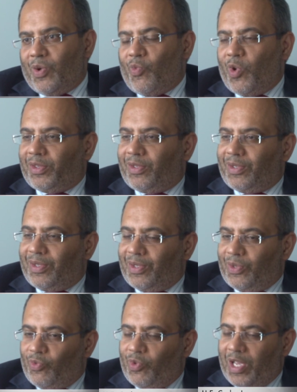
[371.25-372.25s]
What
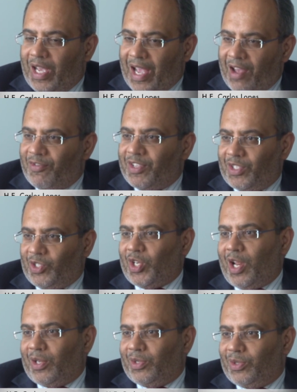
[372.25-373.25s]
we have as a
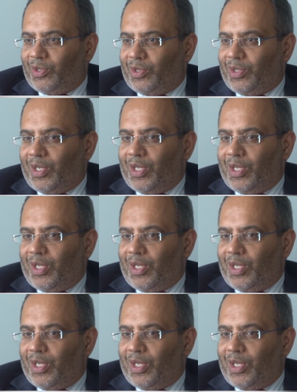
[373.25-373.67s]
challenge